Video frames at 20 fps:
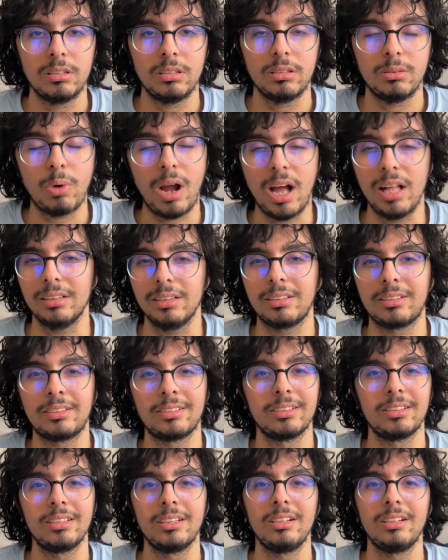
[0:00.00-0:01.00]
Well,
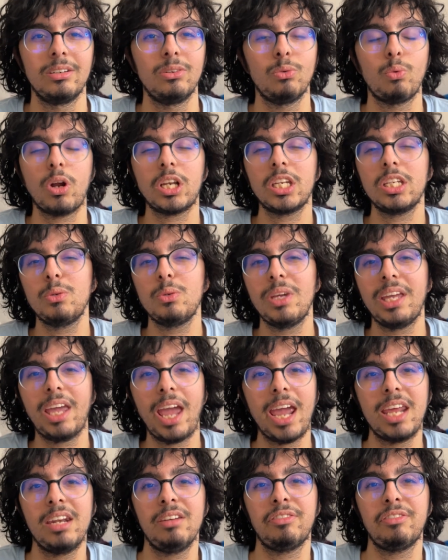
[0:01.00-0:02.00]
what did we
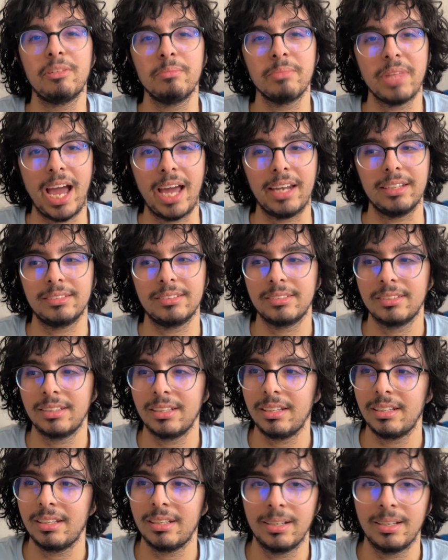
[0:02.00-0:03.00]
gain from that?
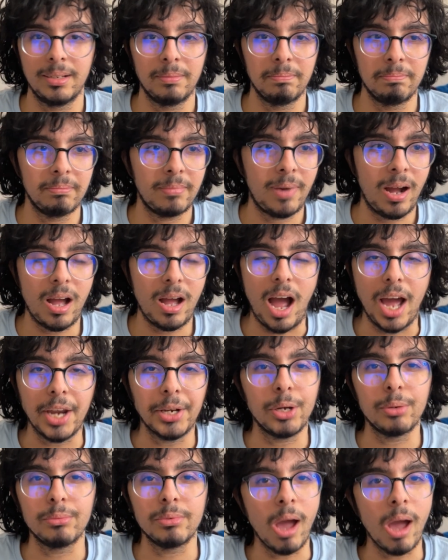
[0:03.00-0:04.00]
I
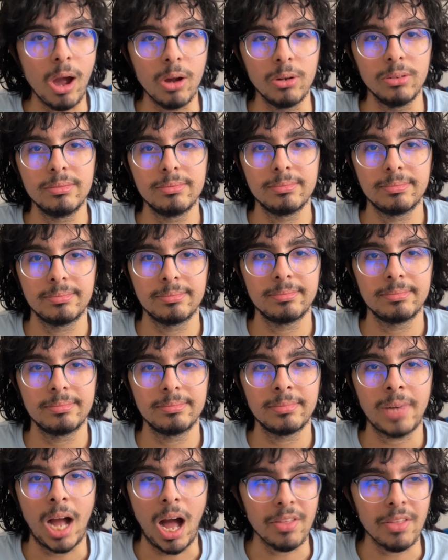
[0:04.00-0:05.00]
don't know.
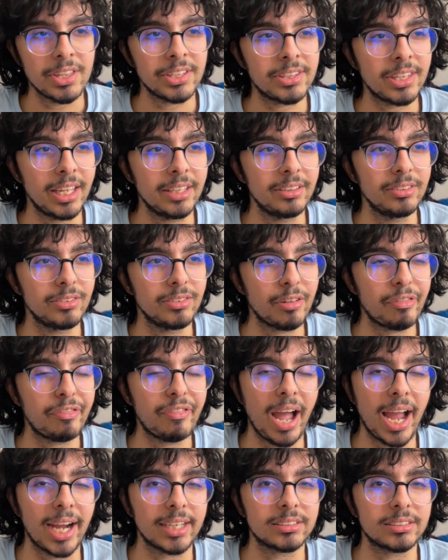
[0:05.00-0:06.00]
Other than the
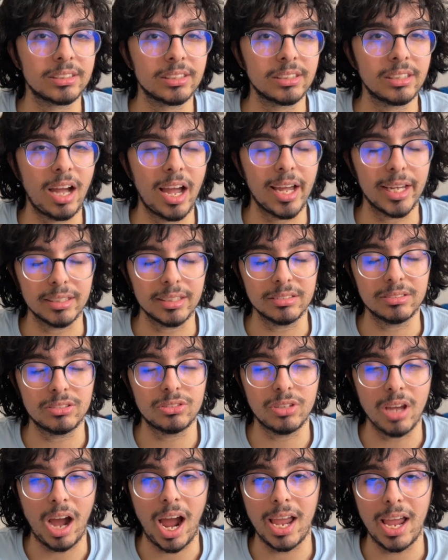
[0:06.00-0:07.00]
fact
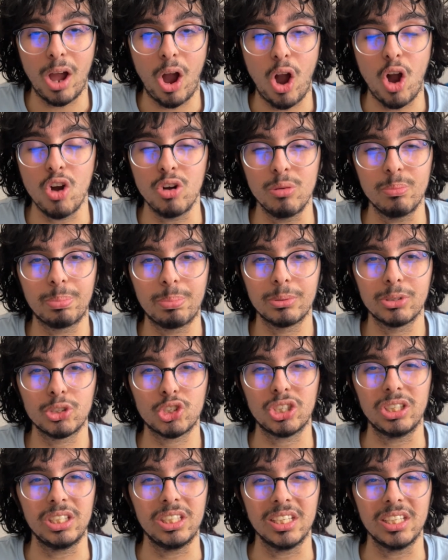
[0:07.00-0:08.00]
I hope
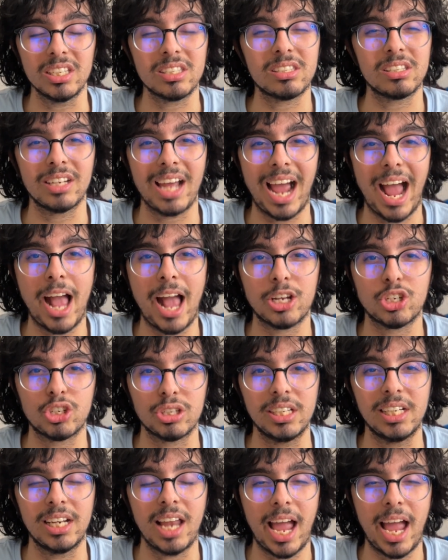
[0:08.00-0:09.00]
she isn't
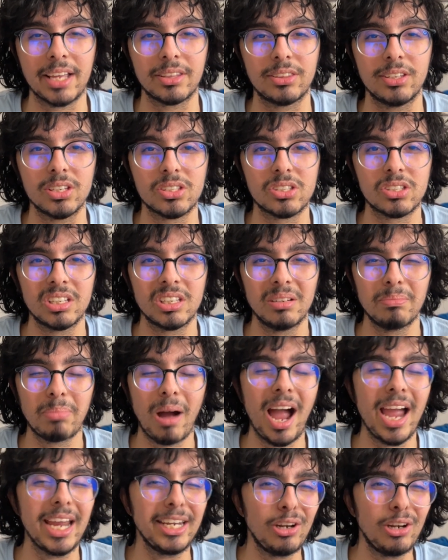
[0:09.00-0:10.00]
actually like this. But
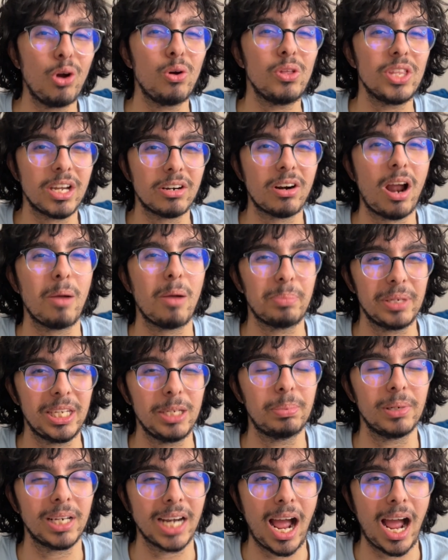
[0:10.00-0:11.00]
I know there are
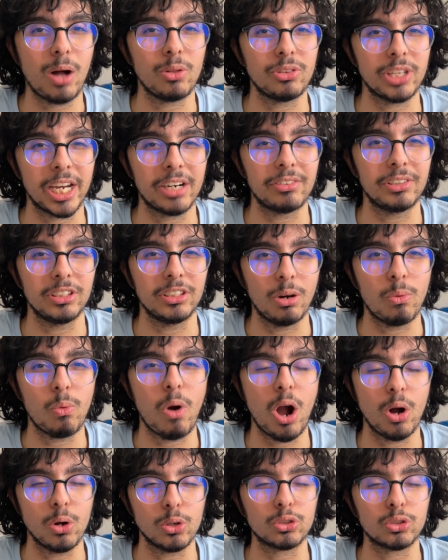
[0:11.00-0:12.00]
people out there in the
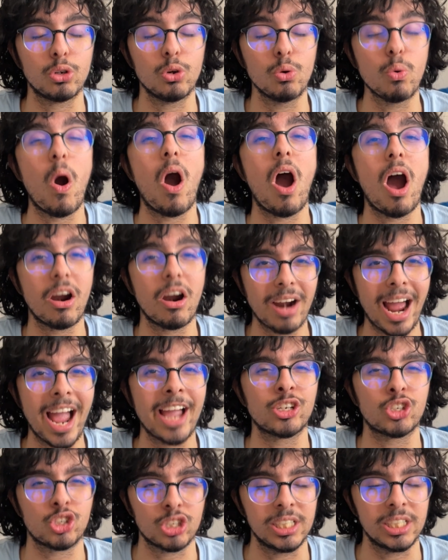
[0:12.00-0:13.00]
world who are
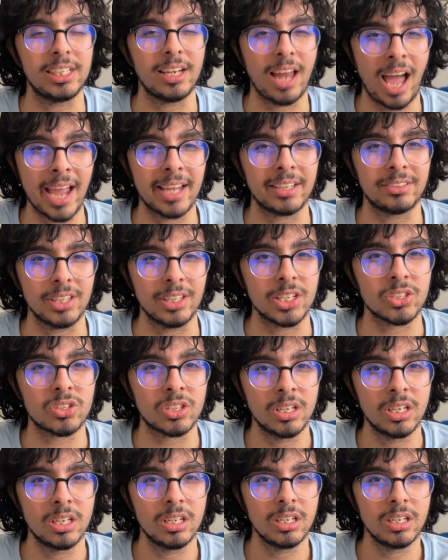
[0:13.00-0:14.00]
actually like this.
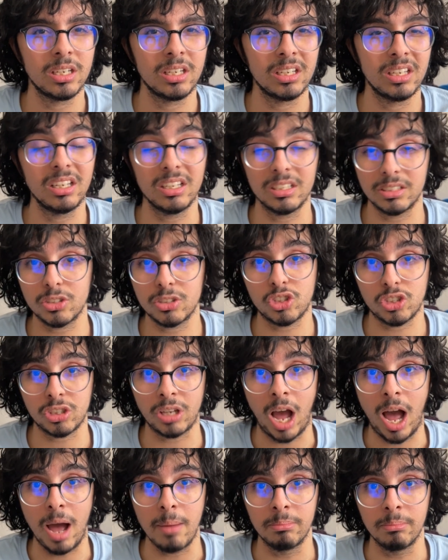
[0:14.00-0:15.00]

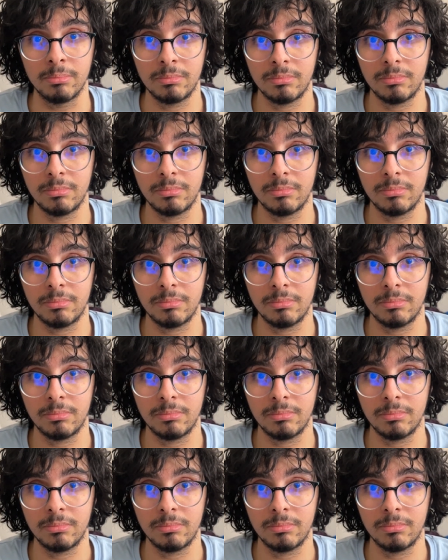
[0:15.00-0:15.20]
Scum.